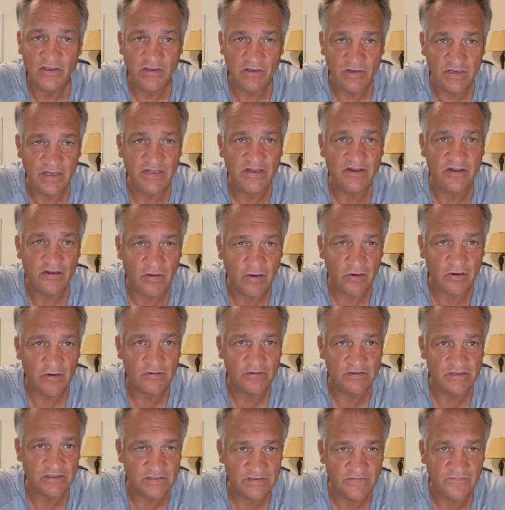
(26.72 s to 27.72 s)
You need to
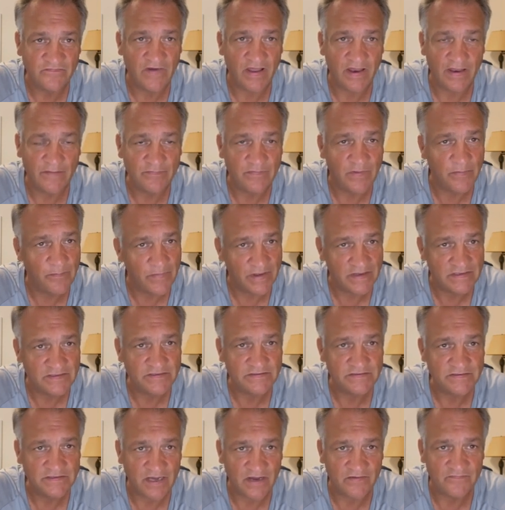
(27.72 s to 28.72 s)
learn to develop the
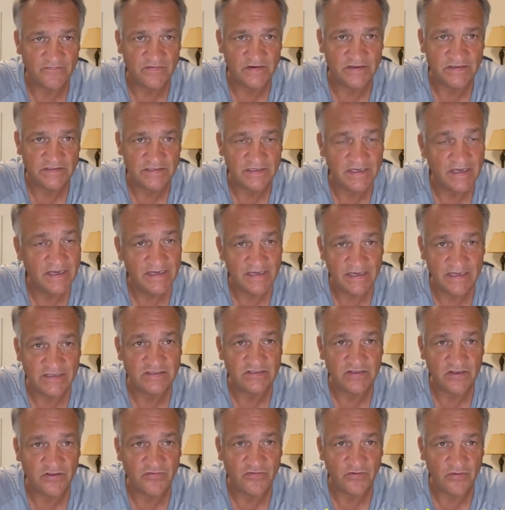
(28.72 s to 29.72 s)
mental toughness.
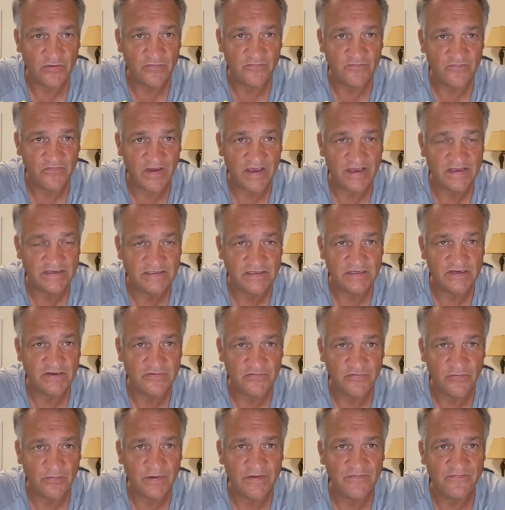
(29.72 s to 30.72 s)
It's the third phase of the
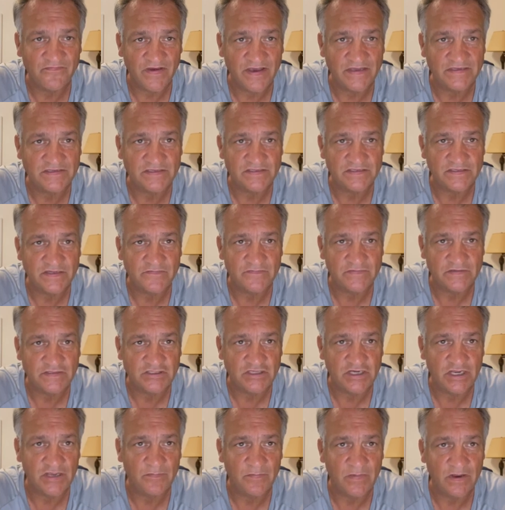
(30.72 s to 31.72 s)
three phases of
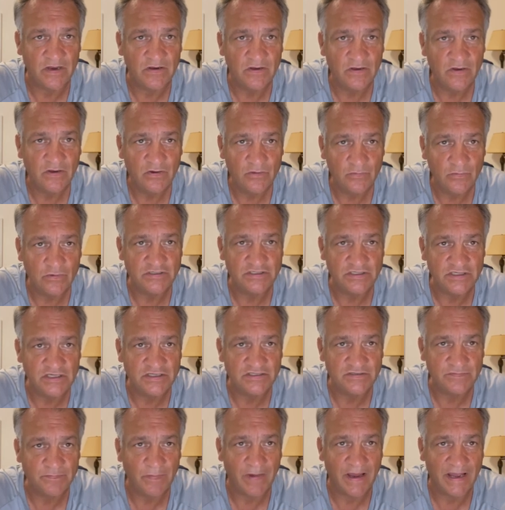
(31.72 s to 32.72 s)
achievement, which
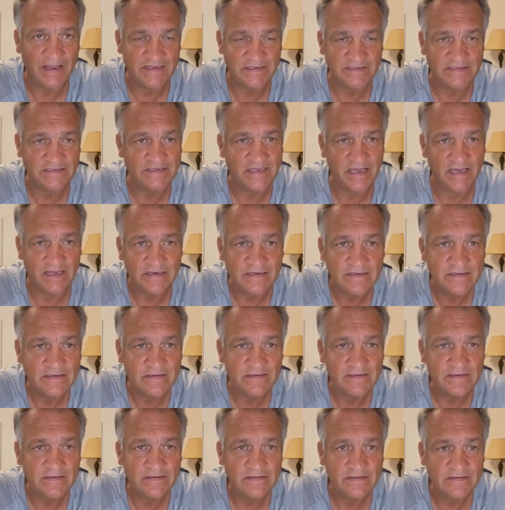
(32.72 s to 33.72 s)
is mindset.
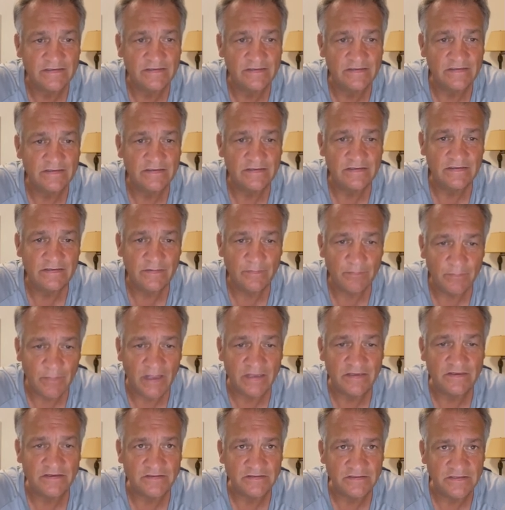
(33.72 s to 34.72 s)

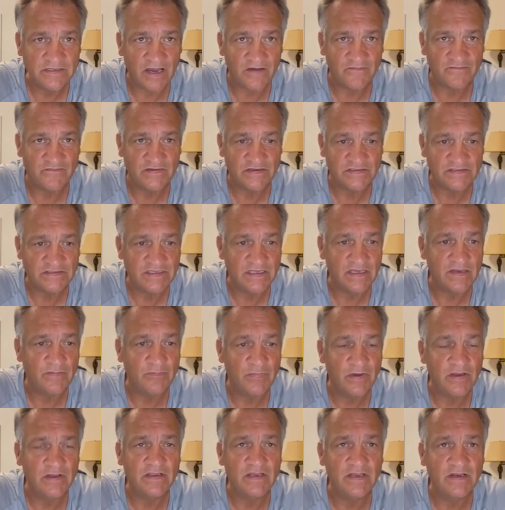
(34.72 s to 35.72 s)
Mental toughness, the
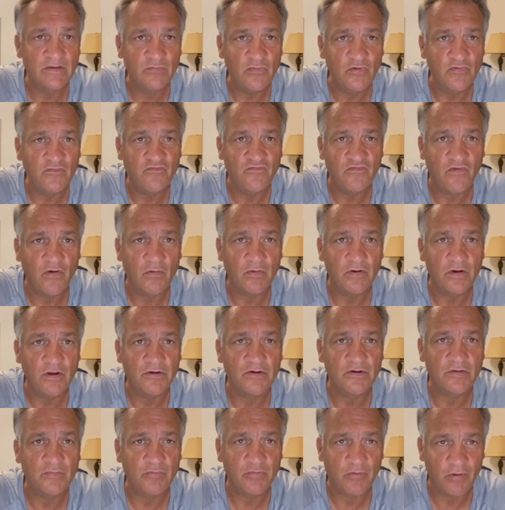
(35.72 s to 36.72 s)
ability to move forward
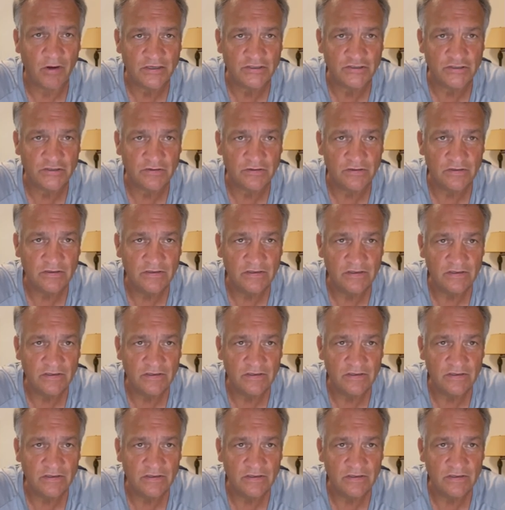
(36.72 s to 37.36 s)
under pressure.